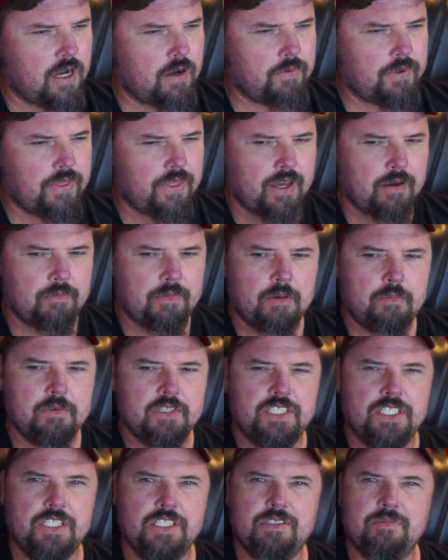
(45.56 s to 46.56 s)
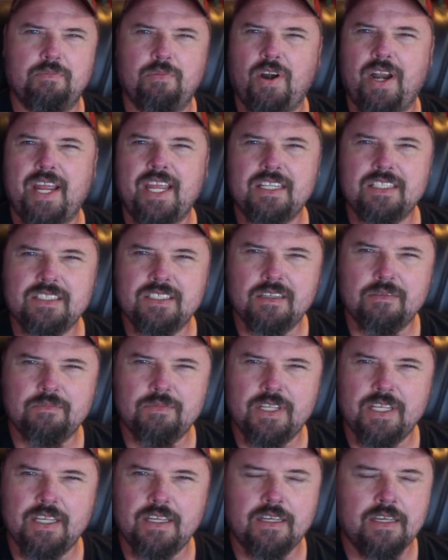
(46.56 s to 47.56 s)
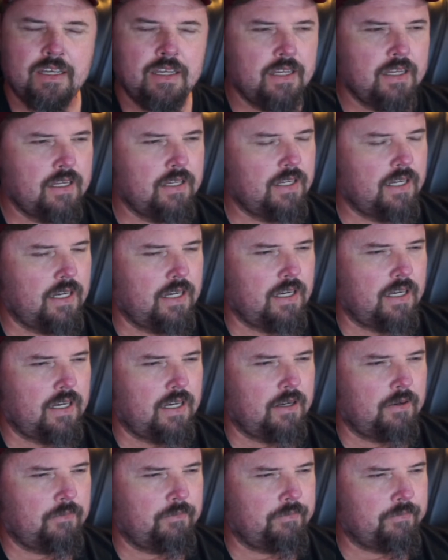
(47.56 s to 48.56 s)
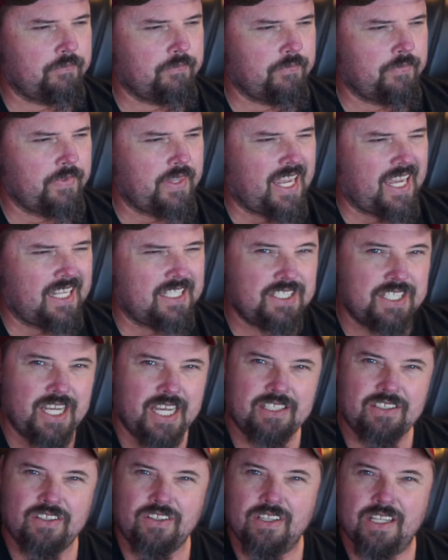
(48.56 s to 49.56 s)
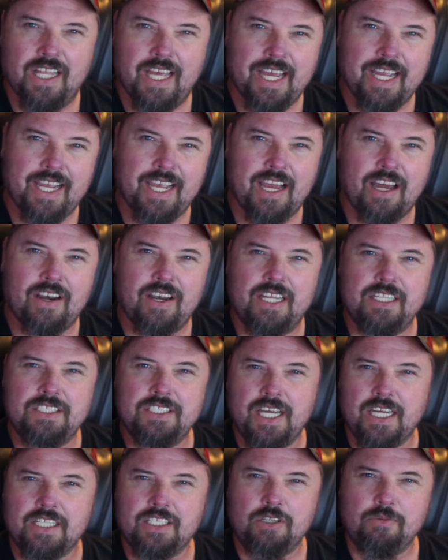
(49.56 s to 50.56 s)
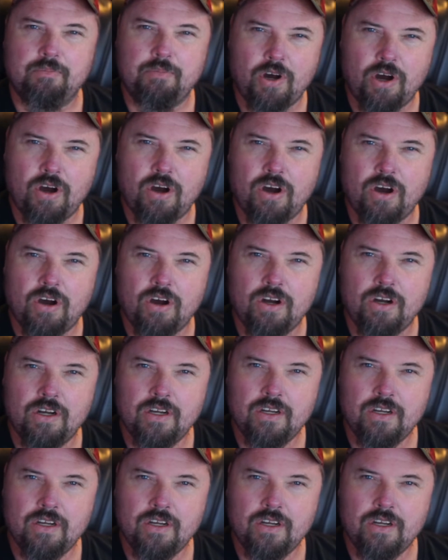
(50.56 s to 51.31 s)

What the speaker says: We thought maybe she sprained something. I checked her leg out. I checked her paw